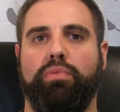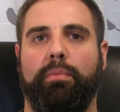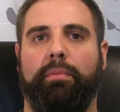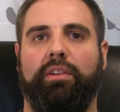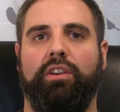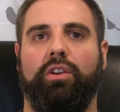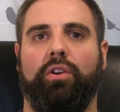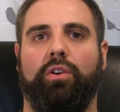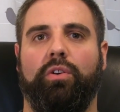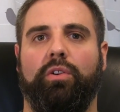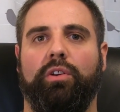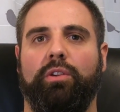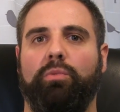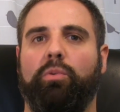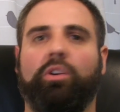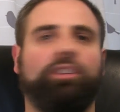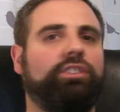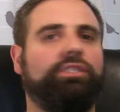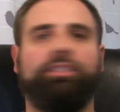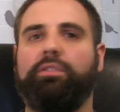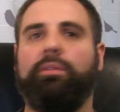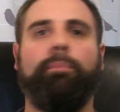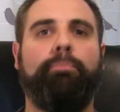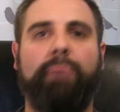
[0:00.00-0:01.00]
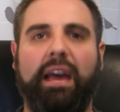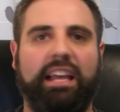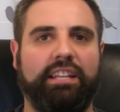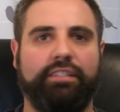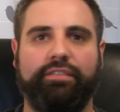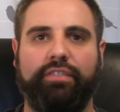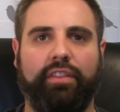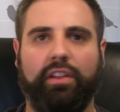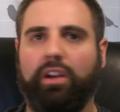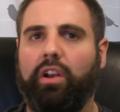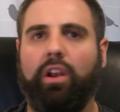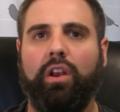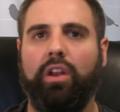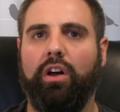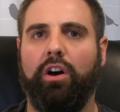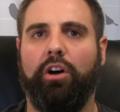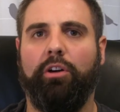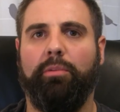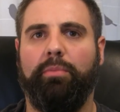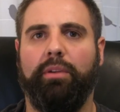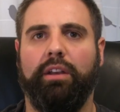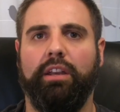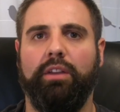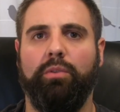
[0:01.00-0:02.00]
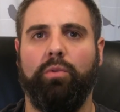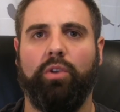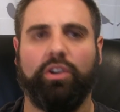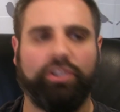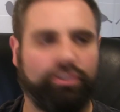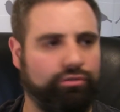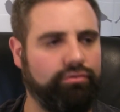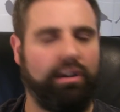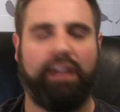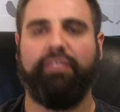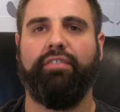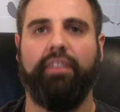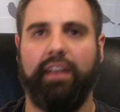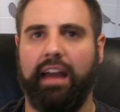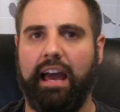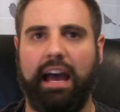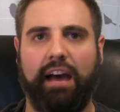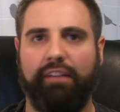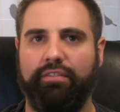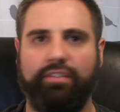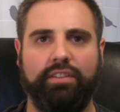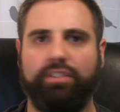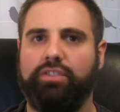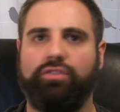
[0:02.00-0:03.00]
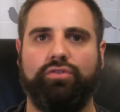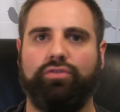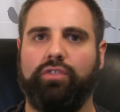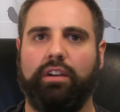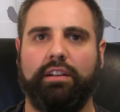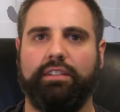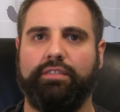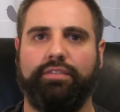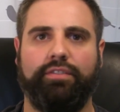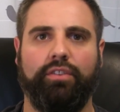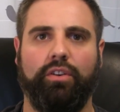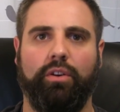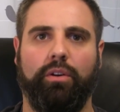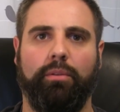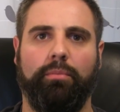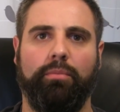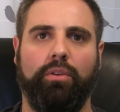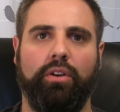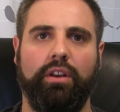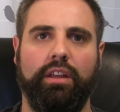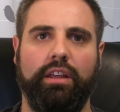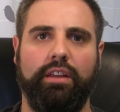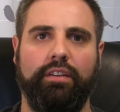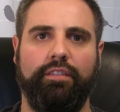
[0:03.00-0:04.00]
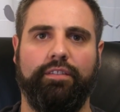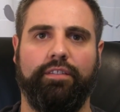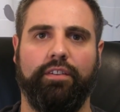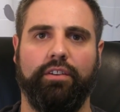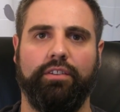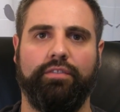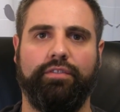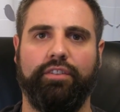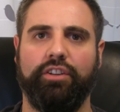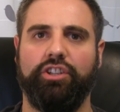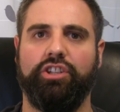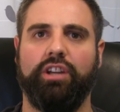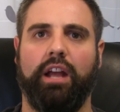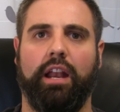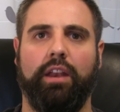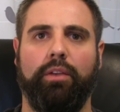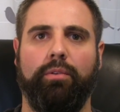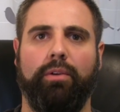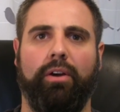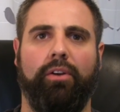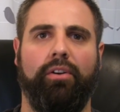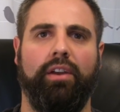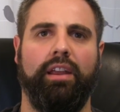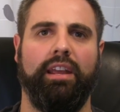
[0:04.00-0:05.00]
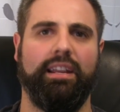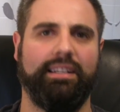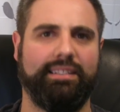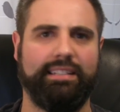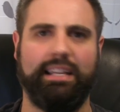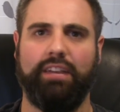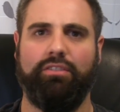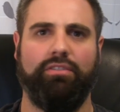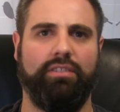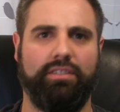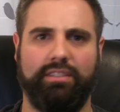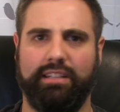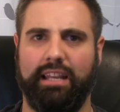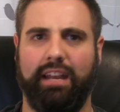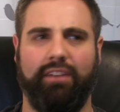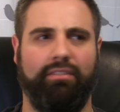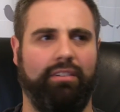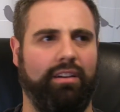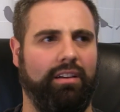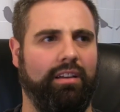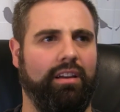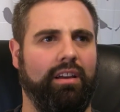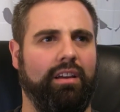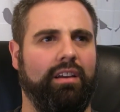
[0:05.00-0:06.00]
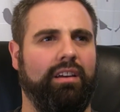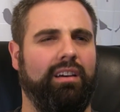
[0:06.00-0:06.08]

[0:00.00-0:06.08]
he wants the best for the club and he wants Rafa to have this transfer money for January, etc.,